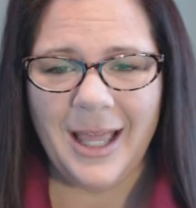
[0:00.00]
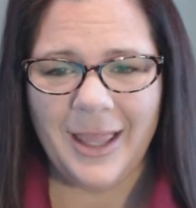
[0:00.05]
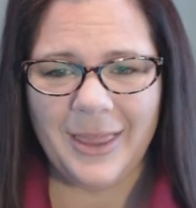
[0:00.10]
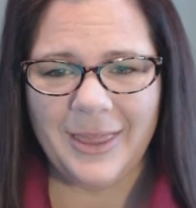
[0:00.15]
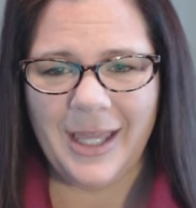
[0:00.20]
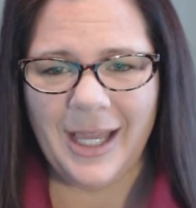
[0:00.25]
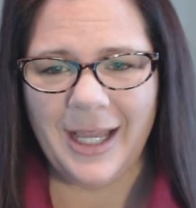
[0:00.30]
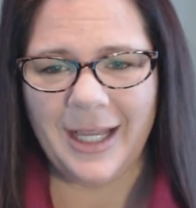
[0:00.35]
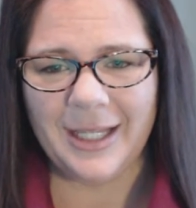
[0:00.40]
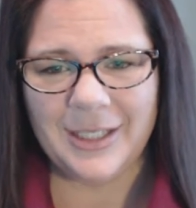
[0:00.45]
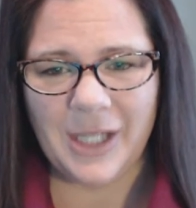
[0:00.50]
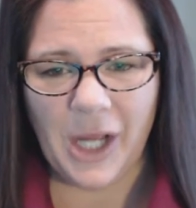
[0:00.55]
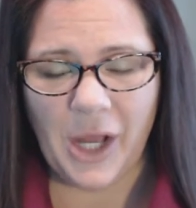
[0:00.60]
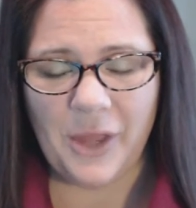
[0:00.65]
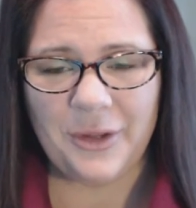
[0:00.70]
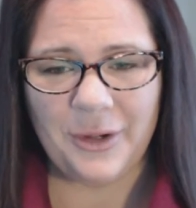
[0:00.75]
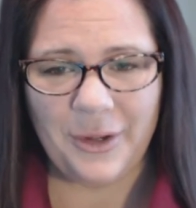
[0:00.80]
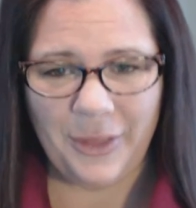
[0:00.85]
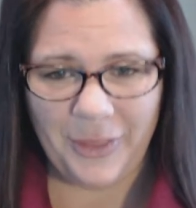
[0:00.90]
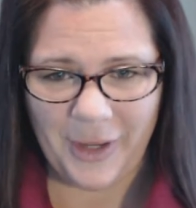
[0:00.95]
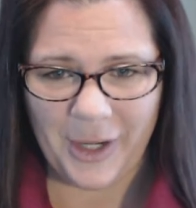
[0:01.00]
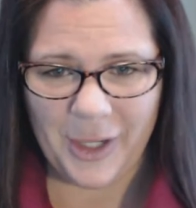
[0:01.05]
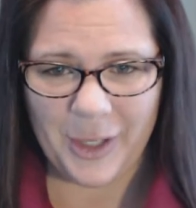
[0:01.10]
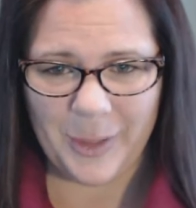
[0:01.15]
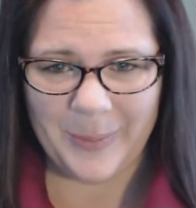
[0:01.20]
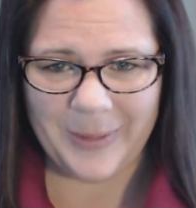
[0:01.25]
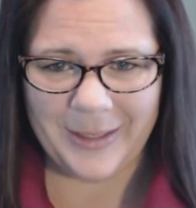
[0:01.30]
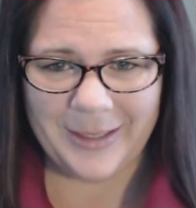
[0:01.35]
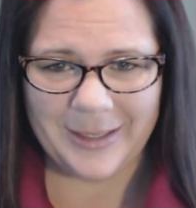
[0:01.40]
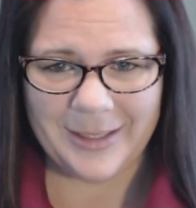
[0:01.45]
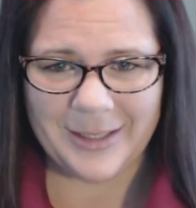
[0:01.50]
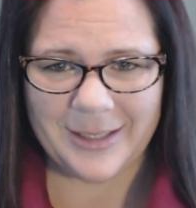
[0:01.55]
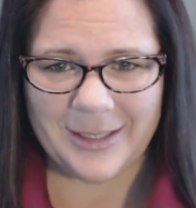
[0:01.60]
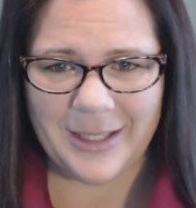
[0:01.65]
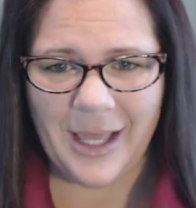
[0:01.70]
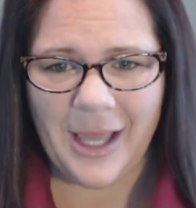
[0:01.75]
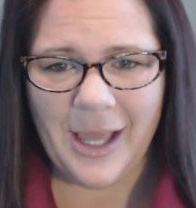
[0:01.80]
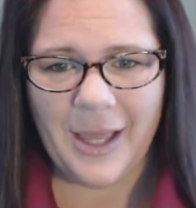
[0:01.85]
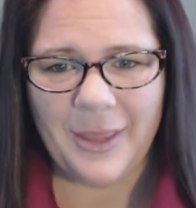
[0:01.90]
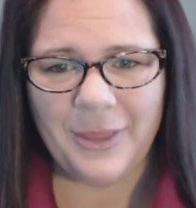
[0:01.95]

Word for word: than other therapists.